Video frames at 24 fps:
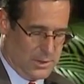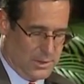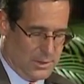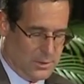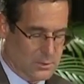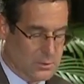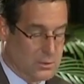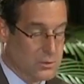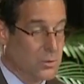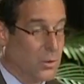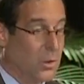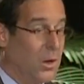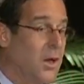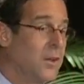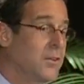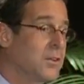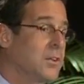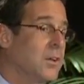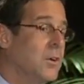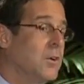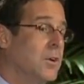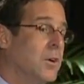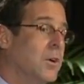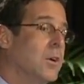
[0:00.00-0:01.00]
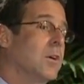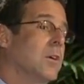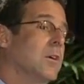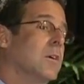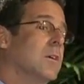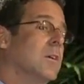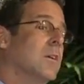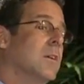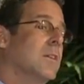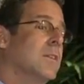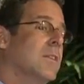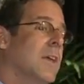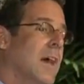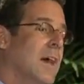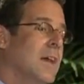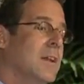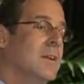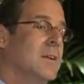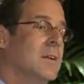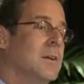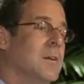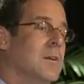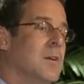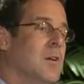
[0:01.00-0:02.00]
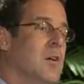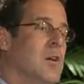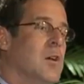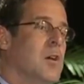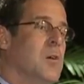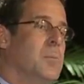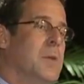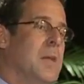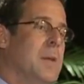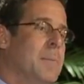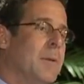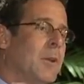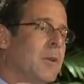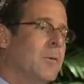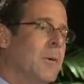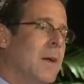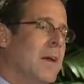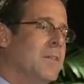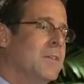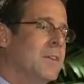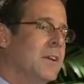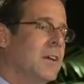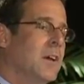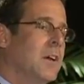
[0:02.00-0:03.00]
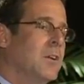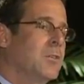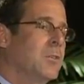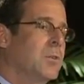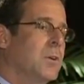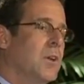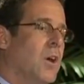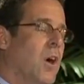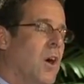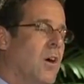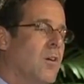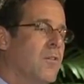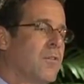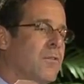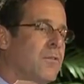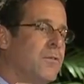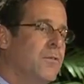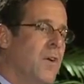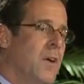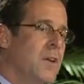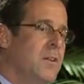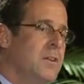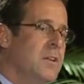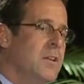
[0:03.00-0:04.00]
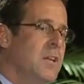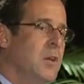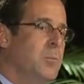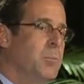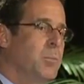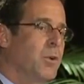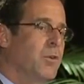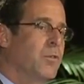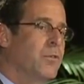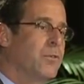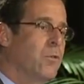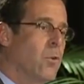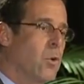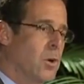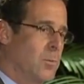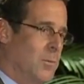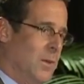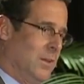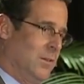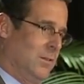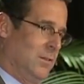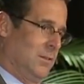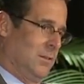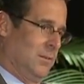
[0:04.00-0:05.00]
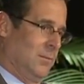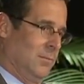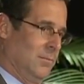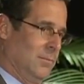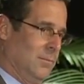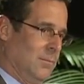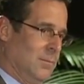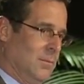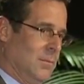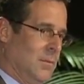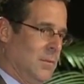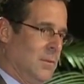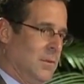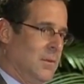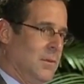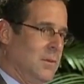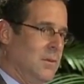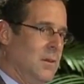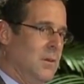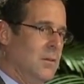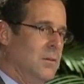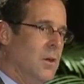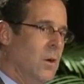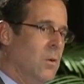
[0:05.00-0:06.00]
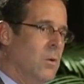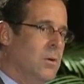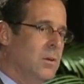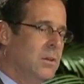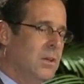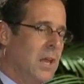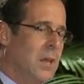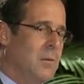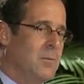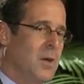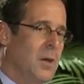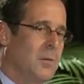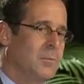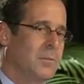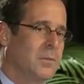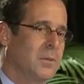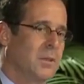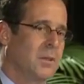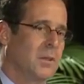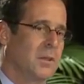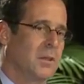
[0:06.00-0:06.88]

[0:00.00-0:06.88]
You also heard that people around the country are funding performance. You know, no one came up to the